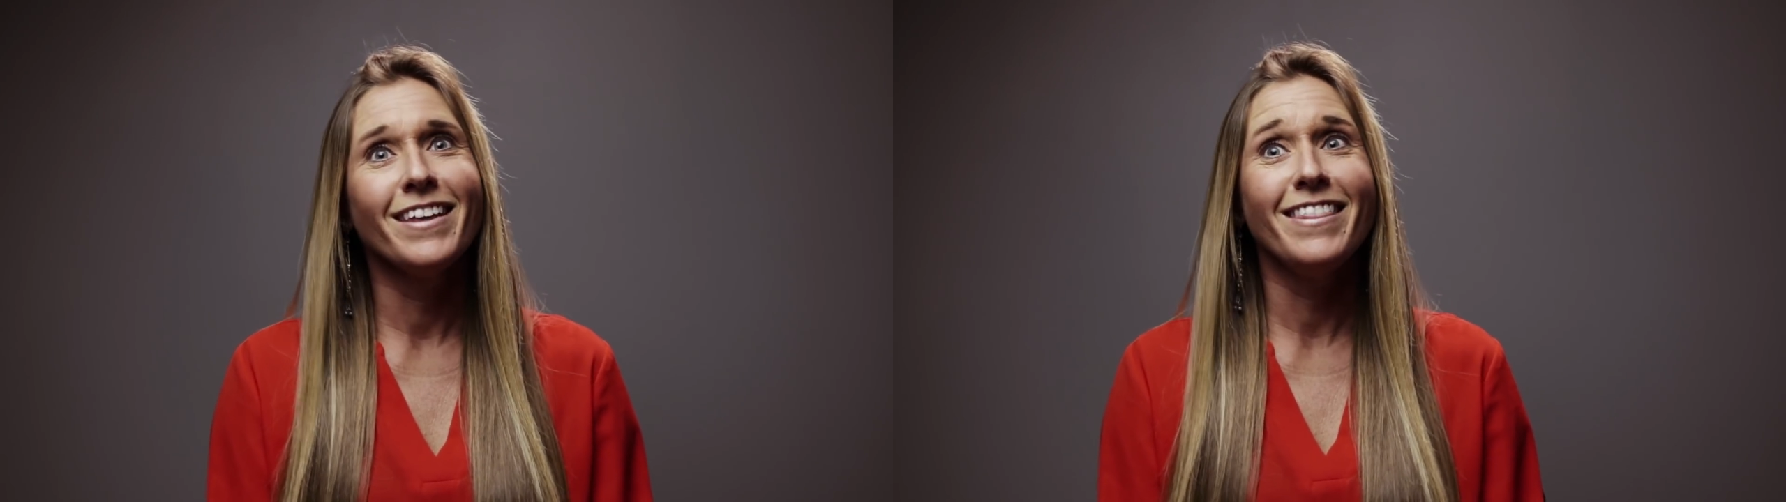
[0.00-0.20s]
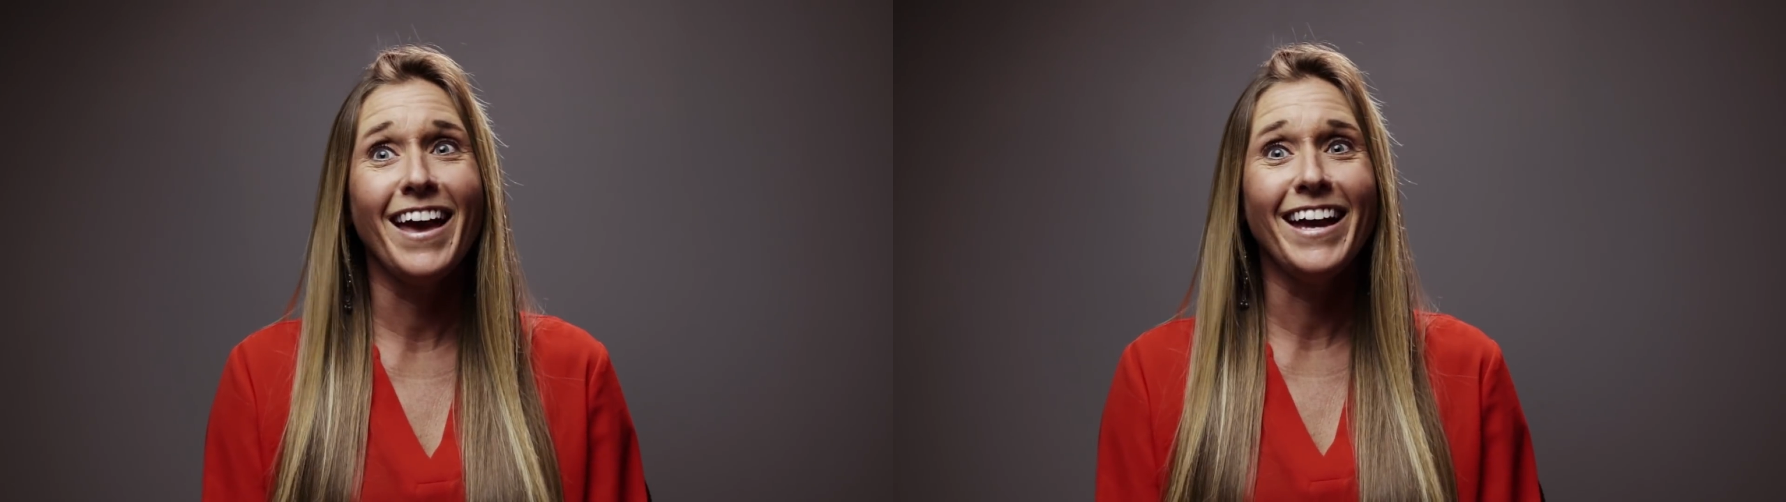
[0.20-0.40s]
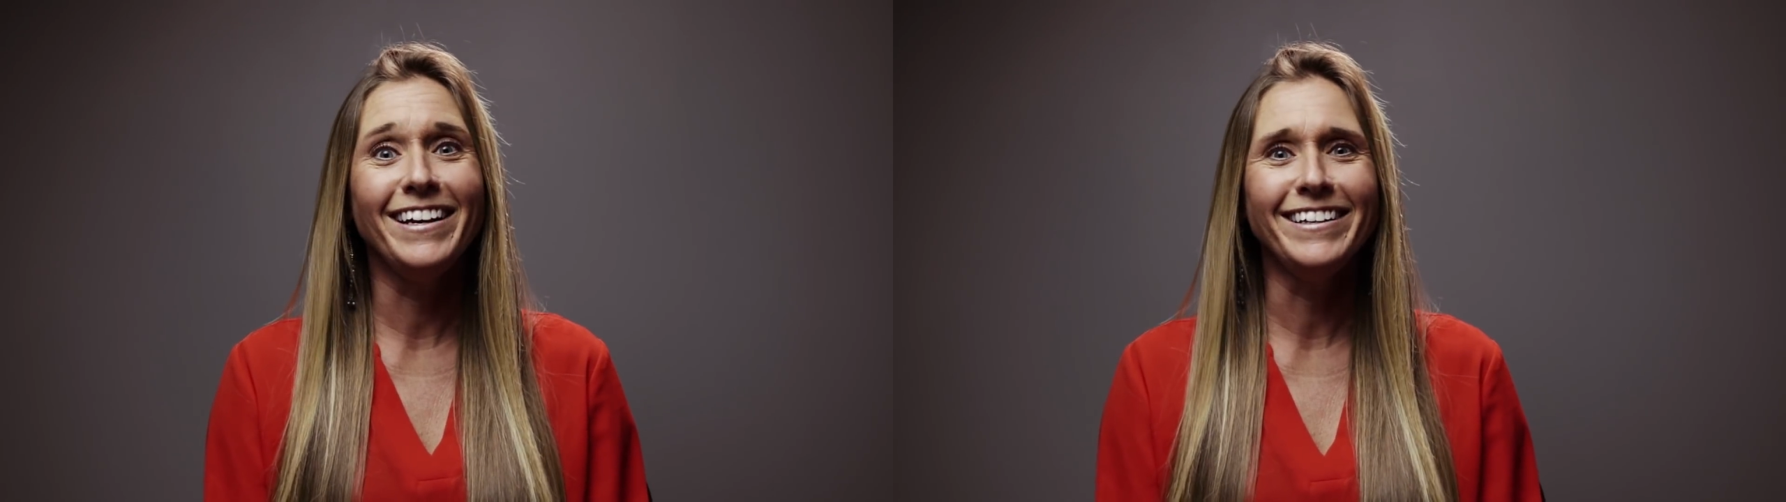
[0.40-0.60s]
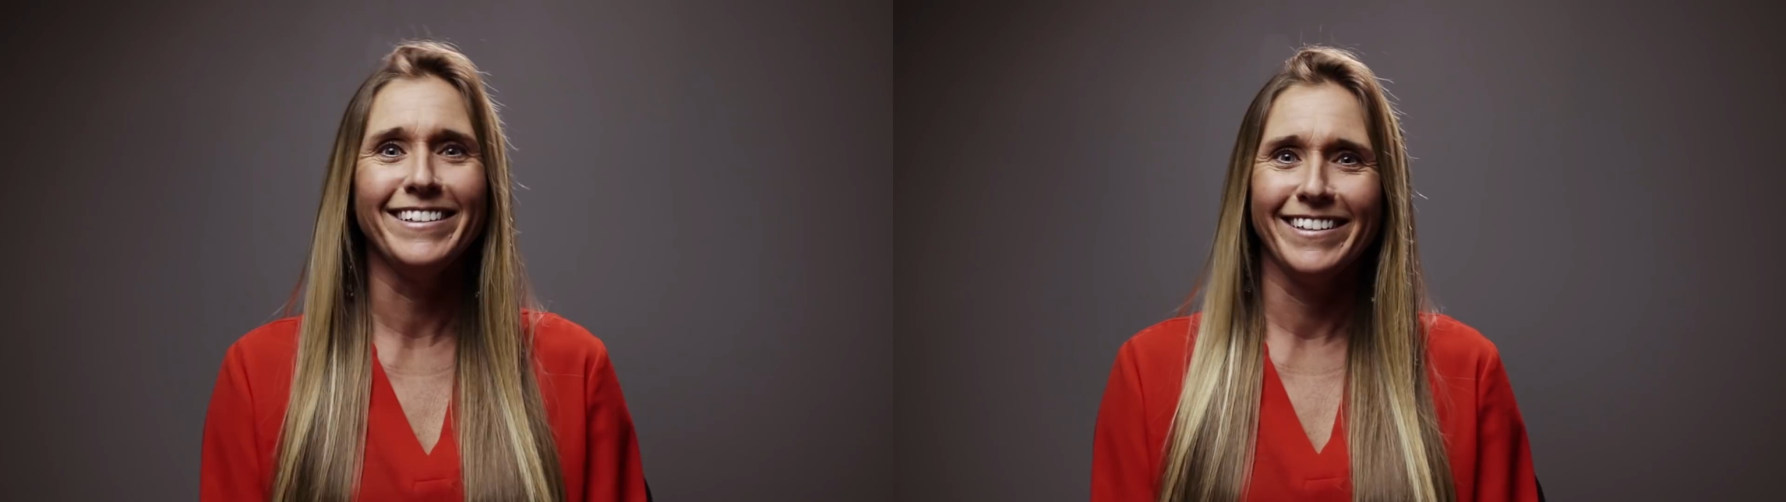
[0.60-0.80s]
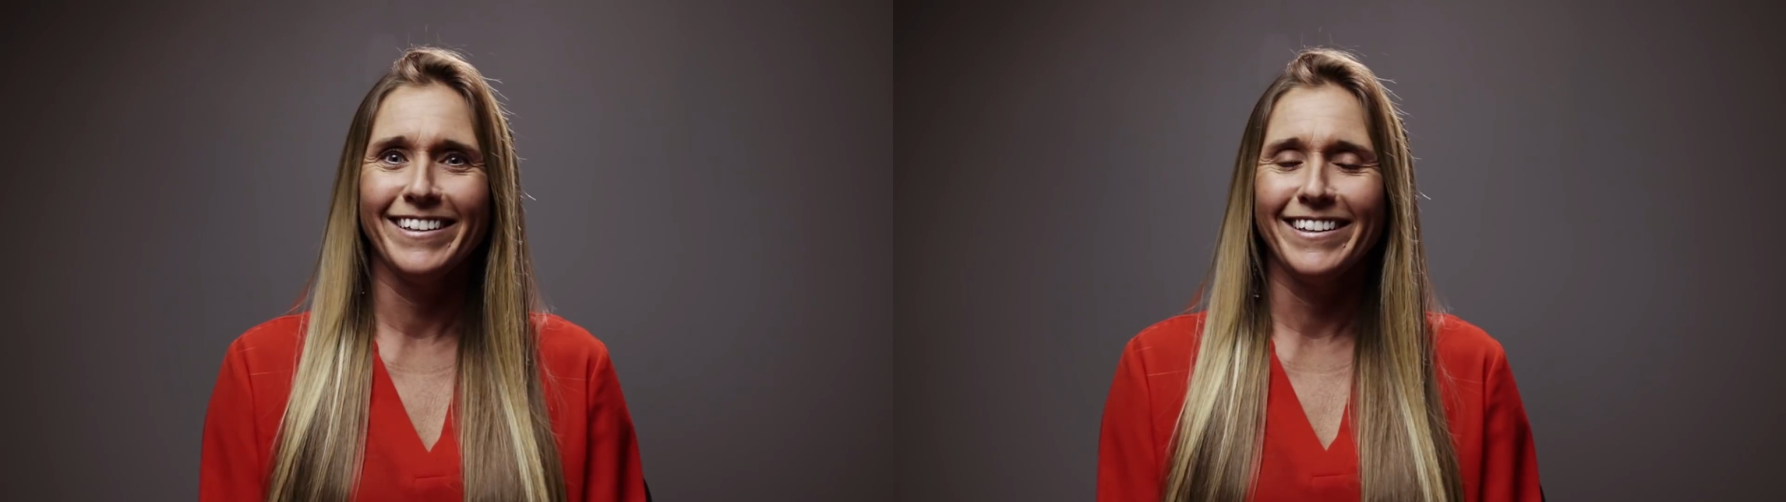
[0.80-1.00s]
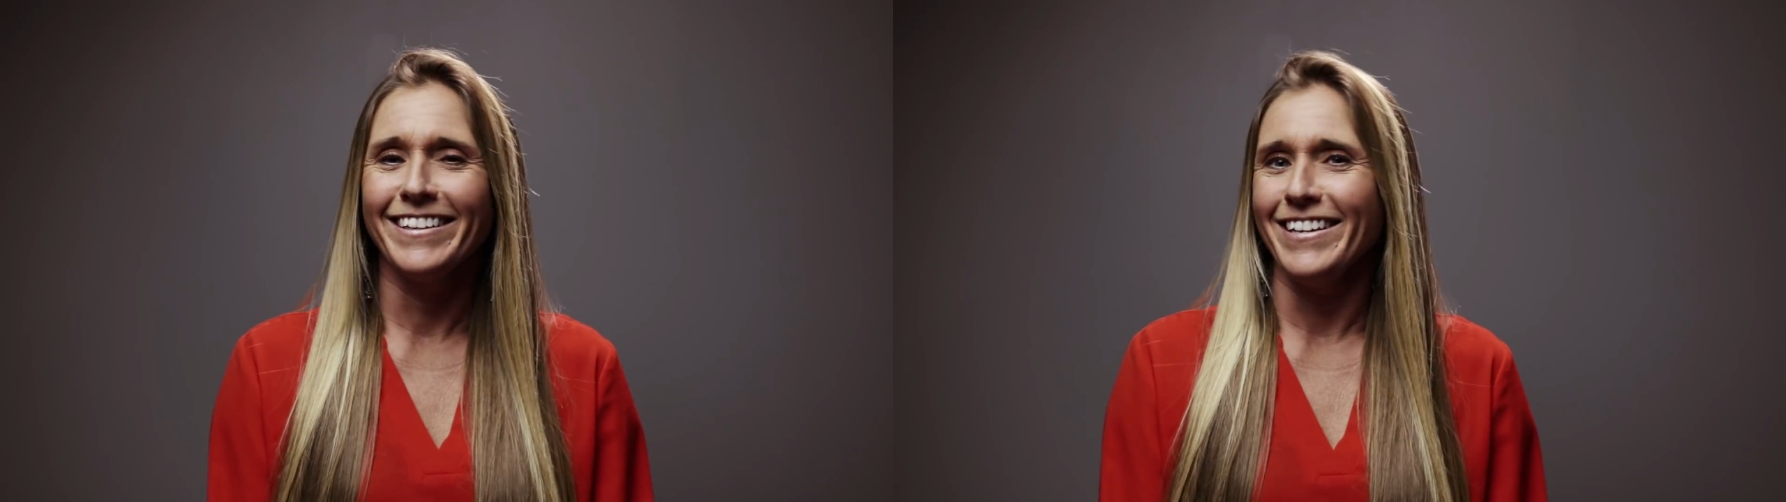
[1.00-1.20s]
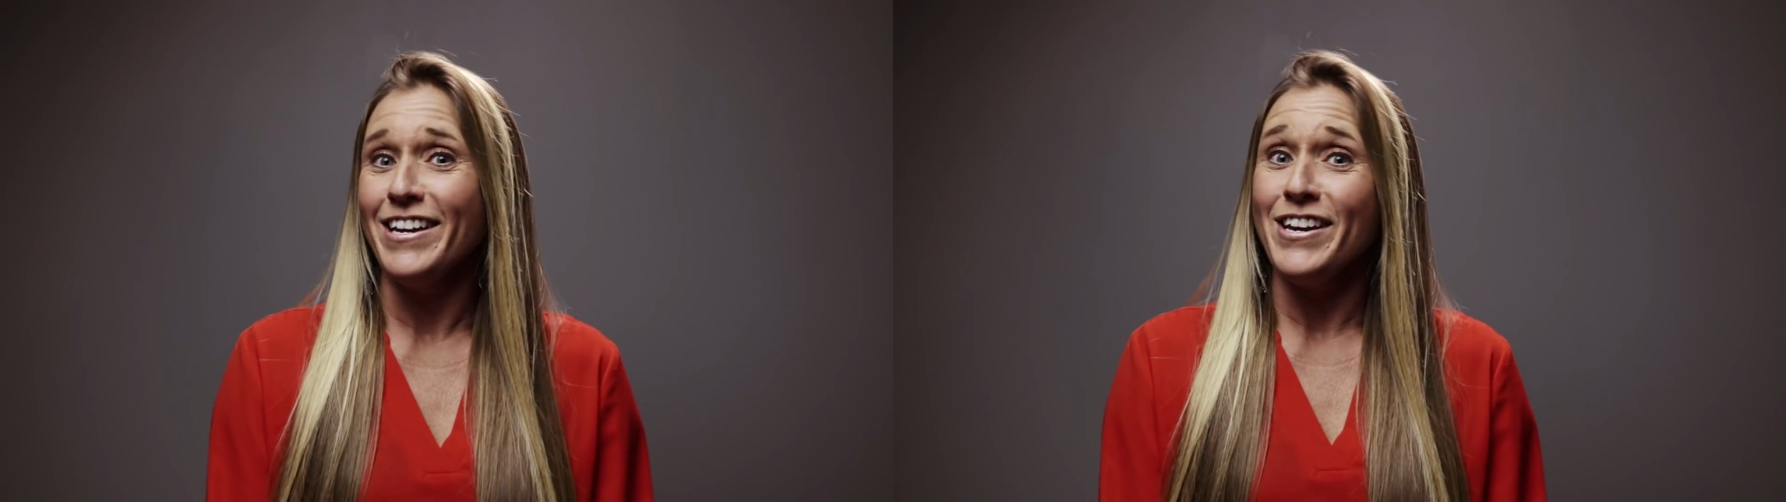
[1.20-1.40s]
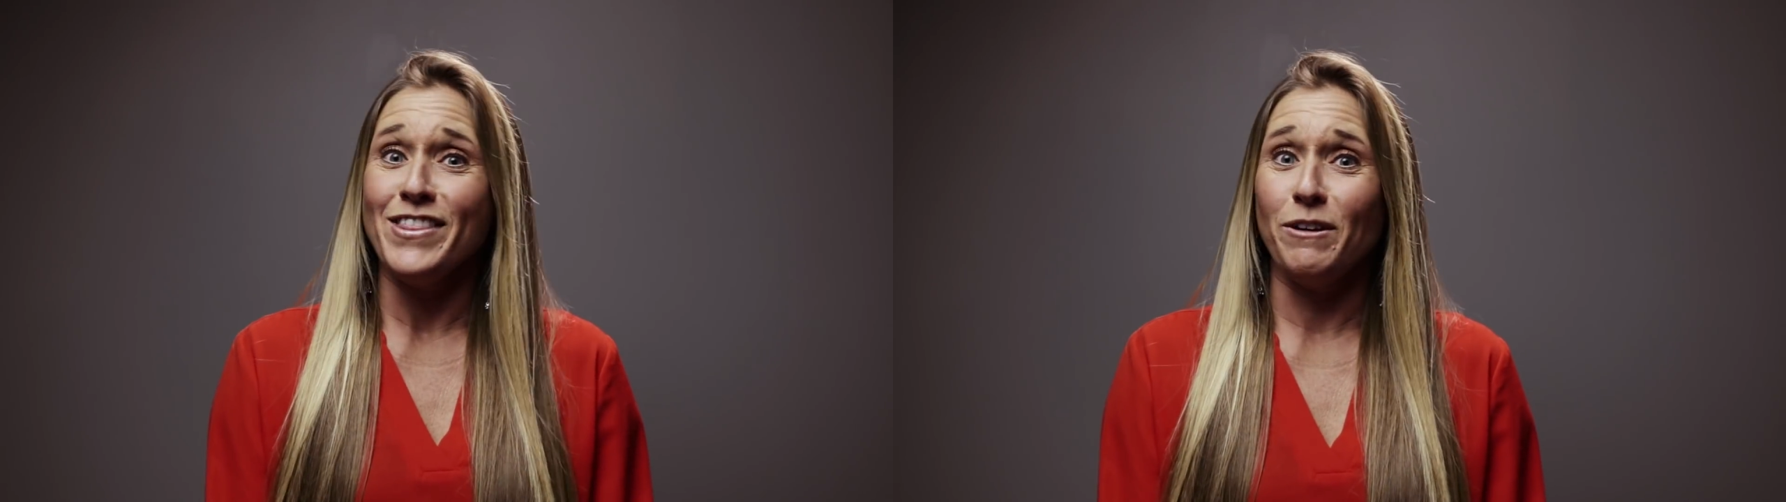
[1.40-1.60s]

then